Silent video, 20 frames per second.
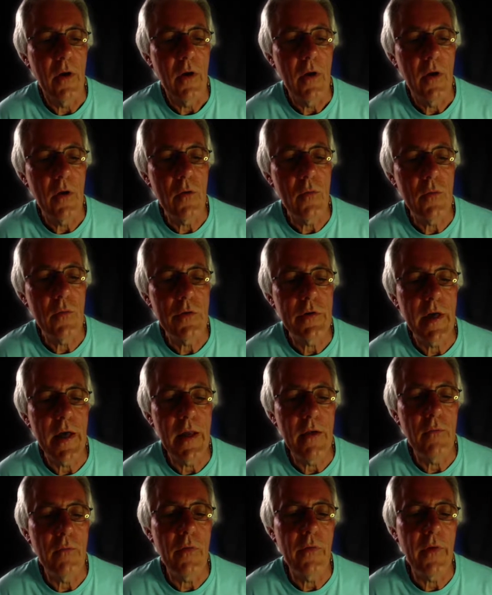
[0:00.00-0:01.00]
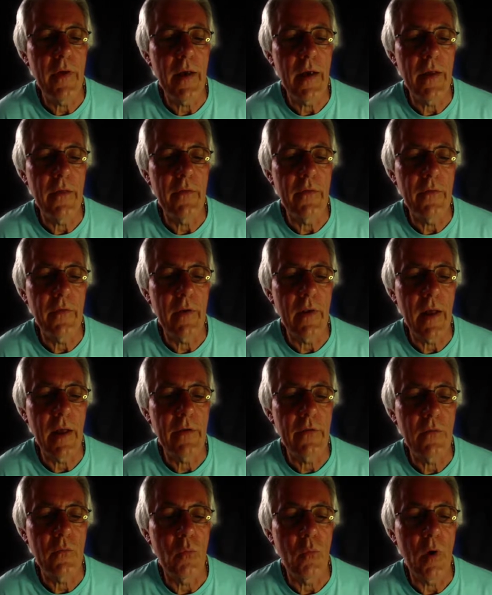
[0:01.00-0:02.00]
Who was Henry VIII's
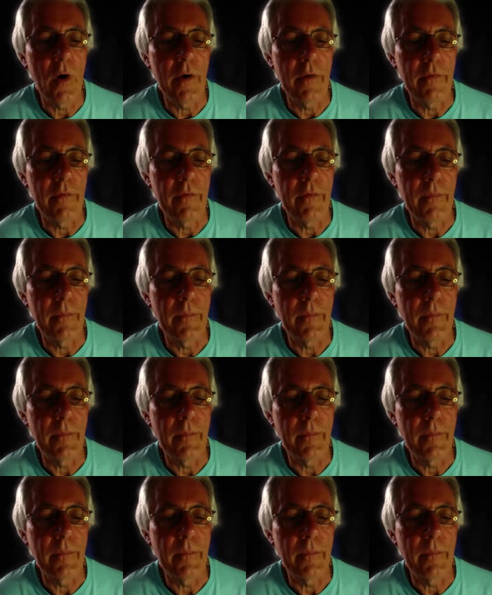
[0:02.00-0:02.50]
last wife?